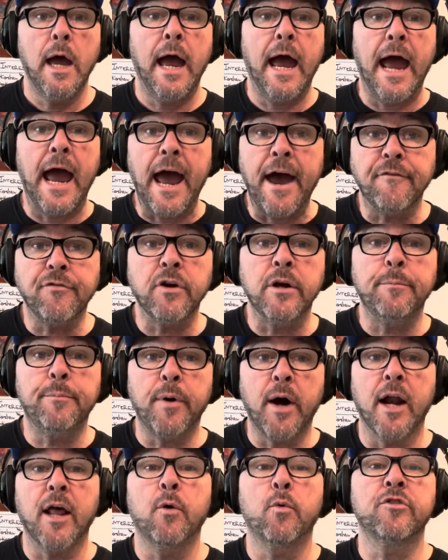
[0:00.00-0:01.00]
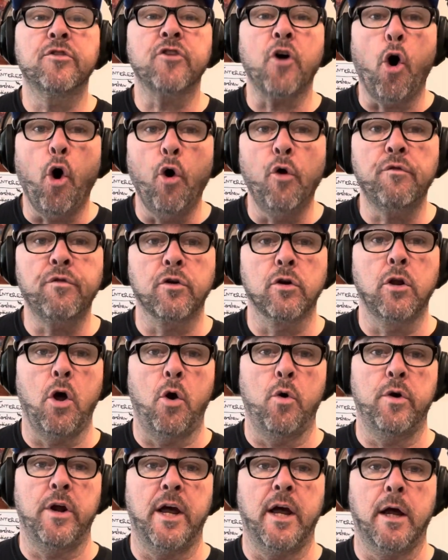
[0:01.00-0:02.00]
Everybody was
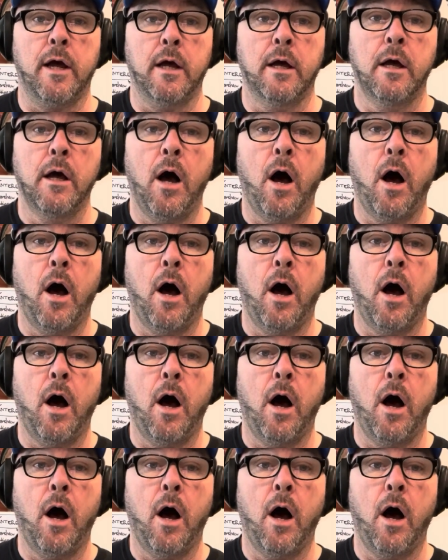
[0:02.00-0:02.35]
overloading